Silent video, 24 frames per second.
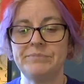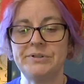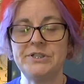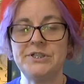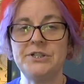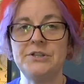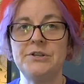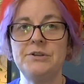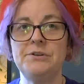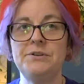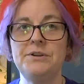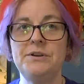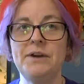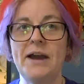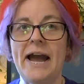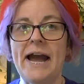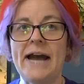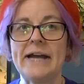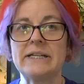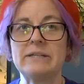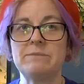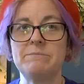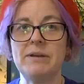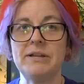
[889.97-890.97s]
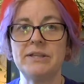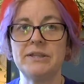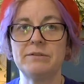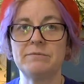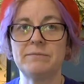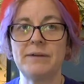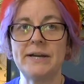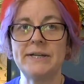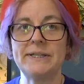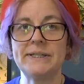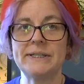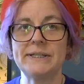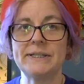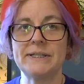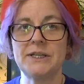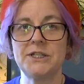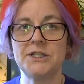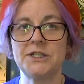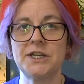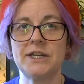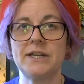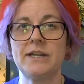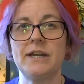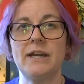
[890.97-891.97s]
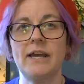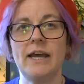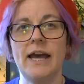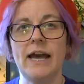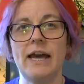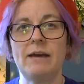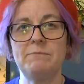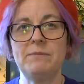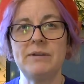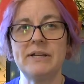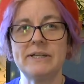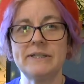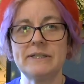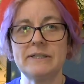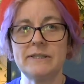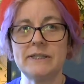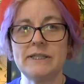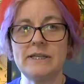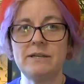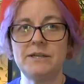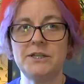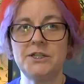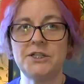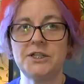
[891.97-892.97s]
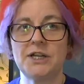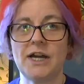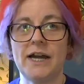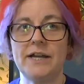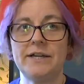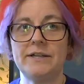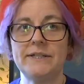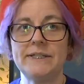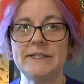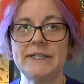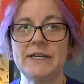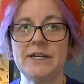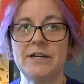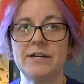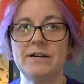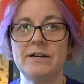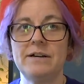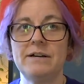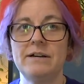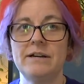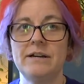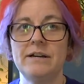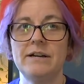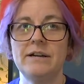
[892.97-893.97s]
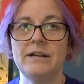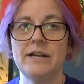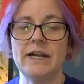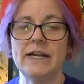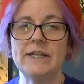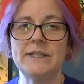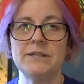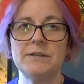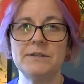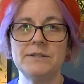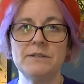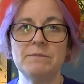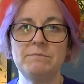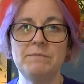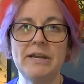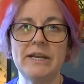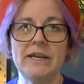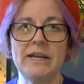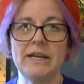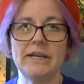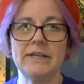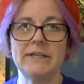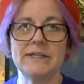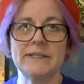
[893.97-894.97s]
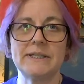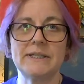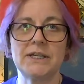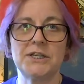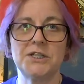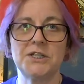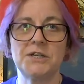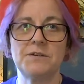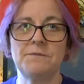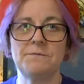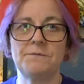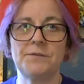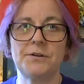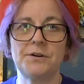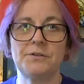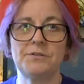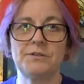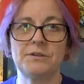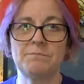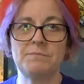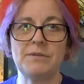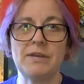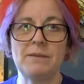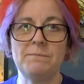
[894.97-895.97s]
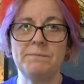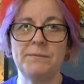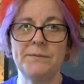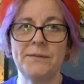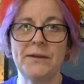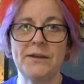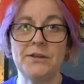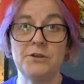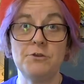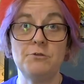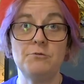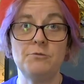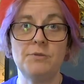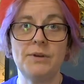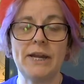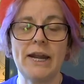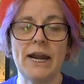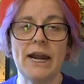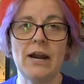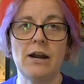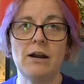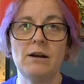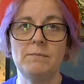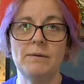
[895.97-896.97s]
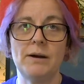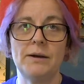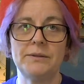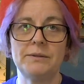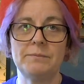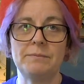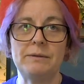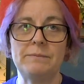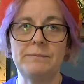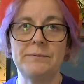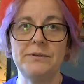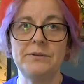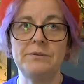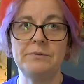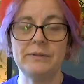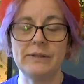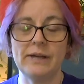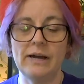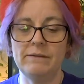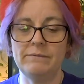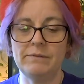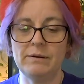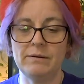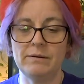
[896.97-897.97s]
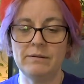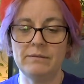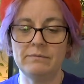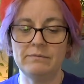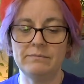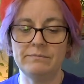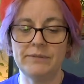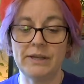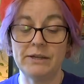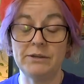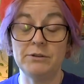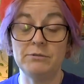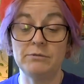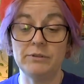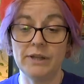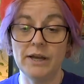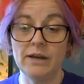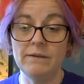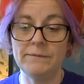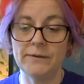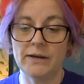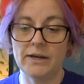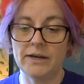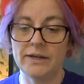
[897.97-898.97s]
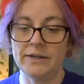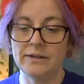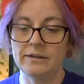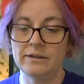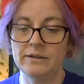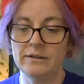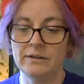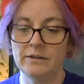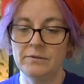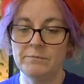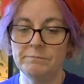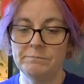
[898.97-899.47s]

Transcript: but you knew you had to make the right decision. And because I'm seeing a child here, it's also making a decision for the people that you care about, the people you love, uh, that you love on.